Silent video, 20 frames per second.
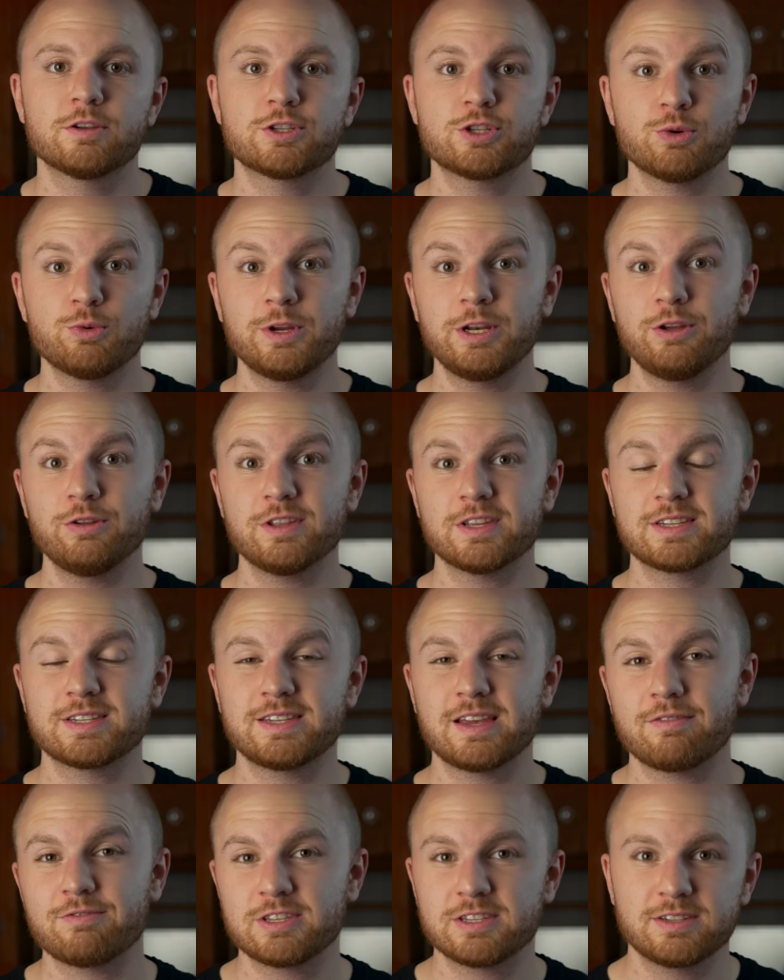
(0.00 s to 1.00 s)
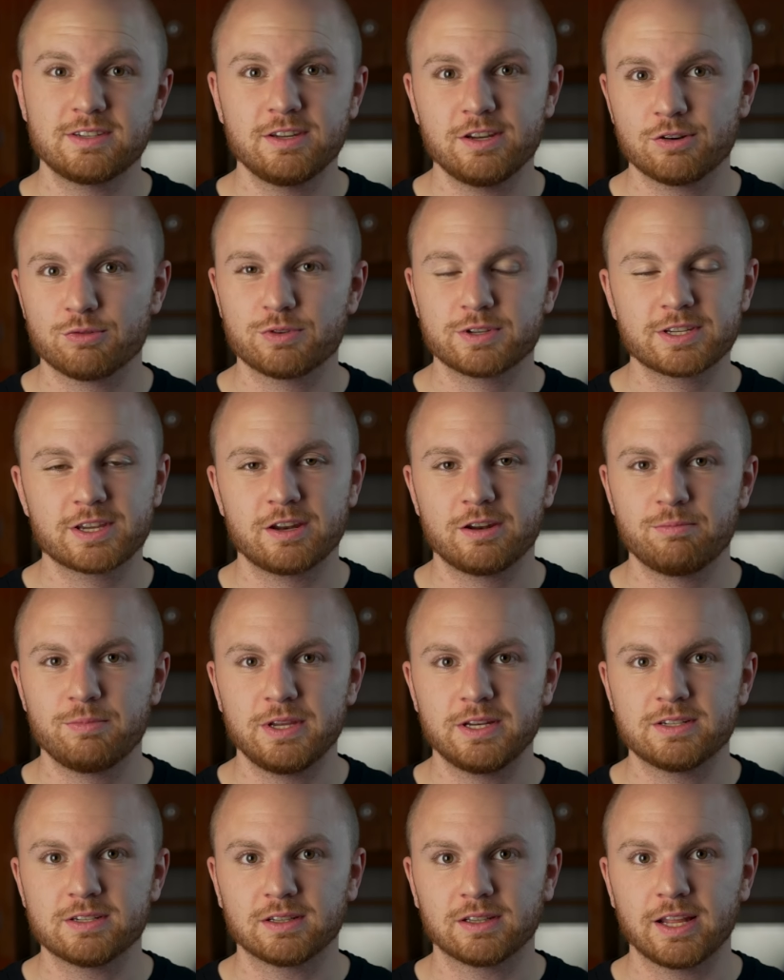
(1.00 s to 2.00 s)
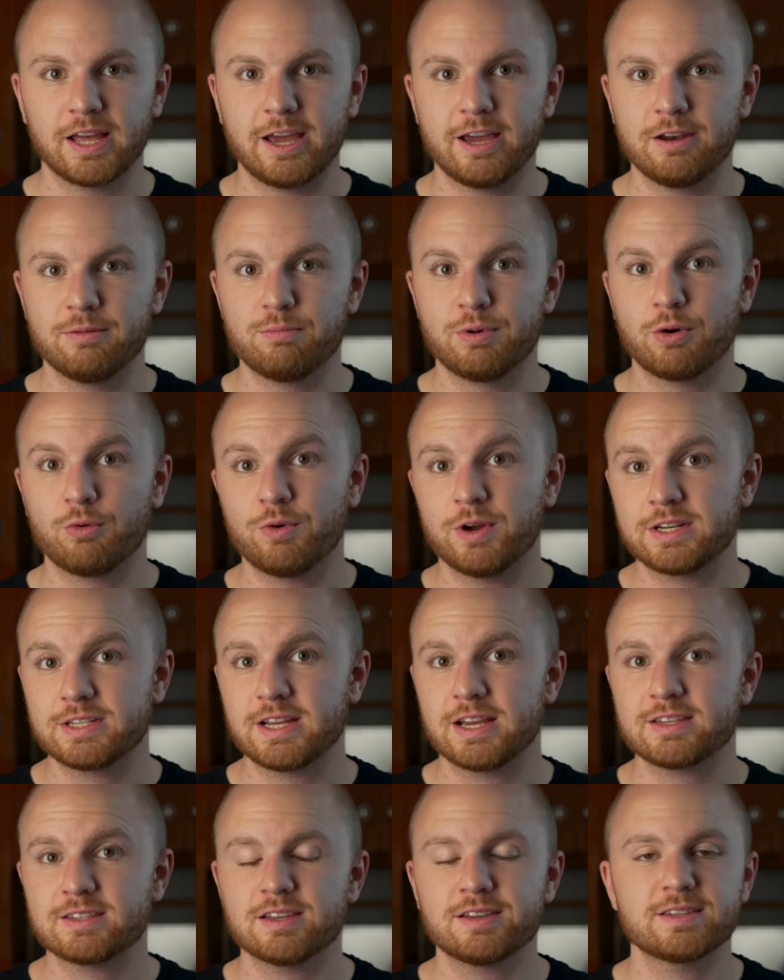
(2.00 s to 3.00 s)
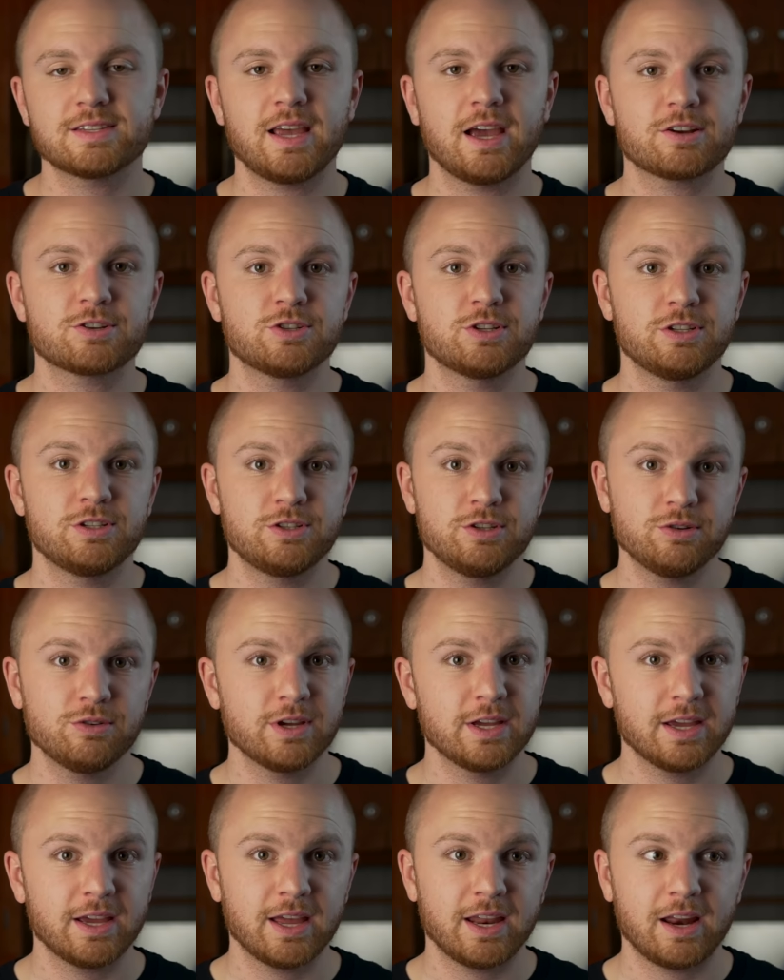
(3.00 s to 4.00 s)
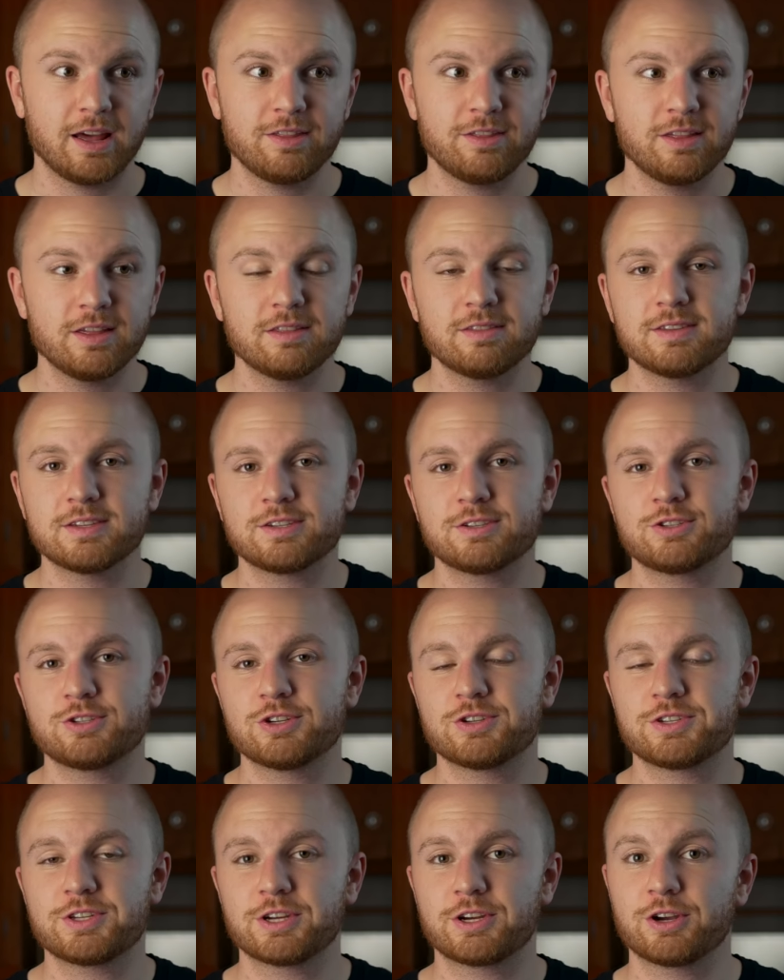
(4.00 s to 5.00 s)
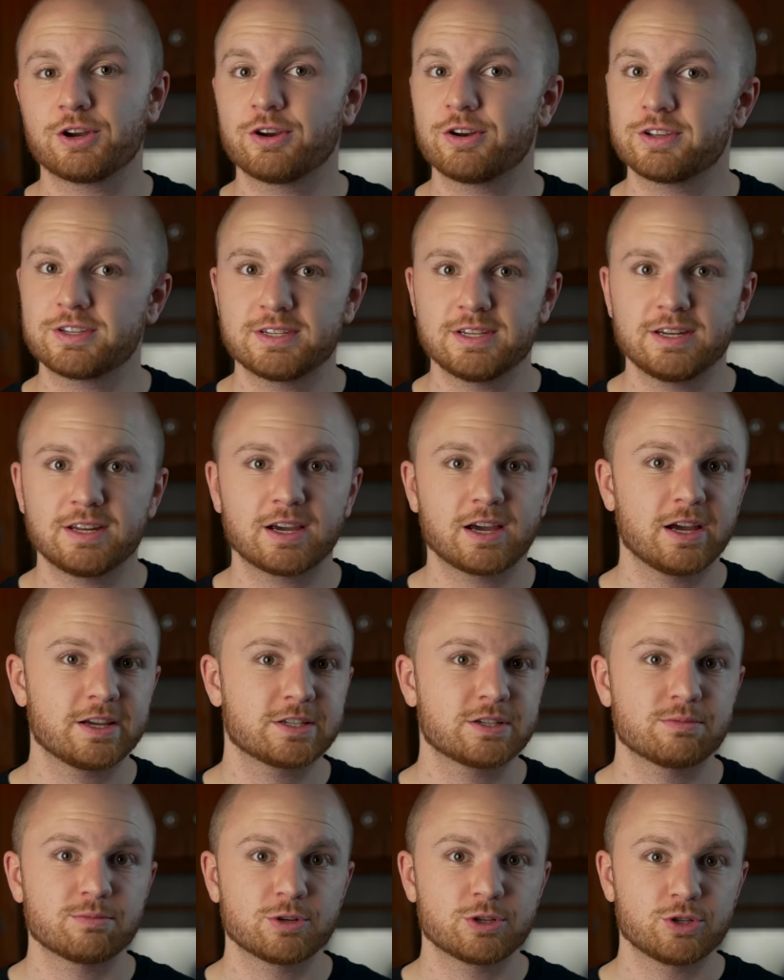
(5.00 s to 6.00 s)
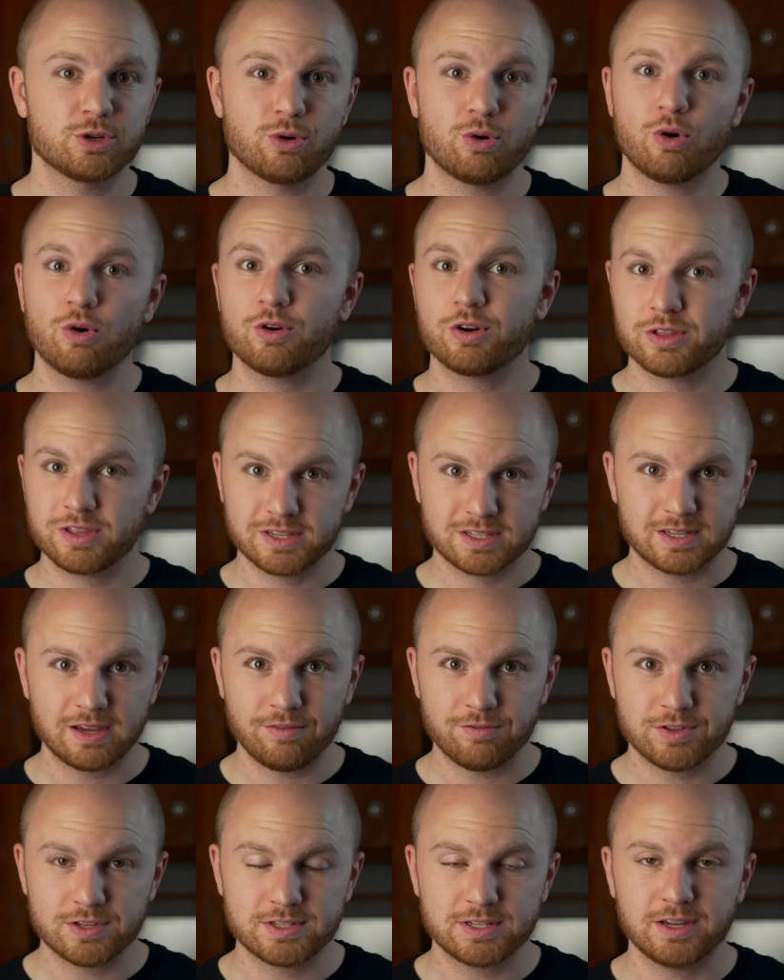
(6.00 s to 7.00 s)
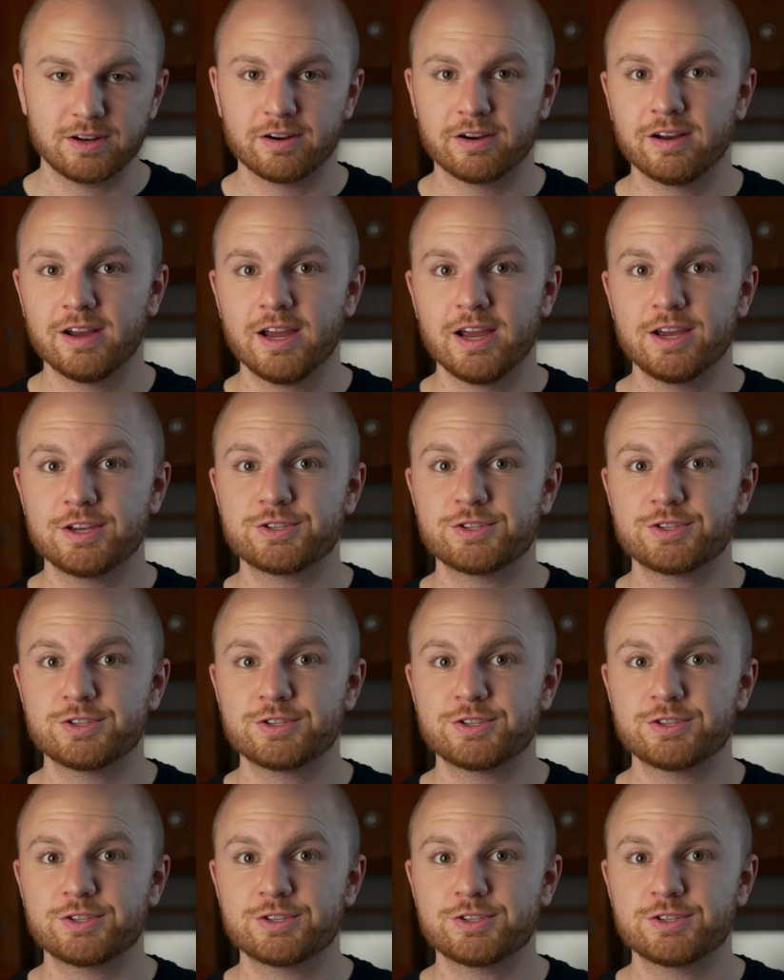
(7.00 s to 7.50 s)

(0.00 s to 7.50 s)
So we knew the seven seater was going to be delayed, but what Tesla is actually doing, and I think this is just a courtesy to customers who ordered the seven seater,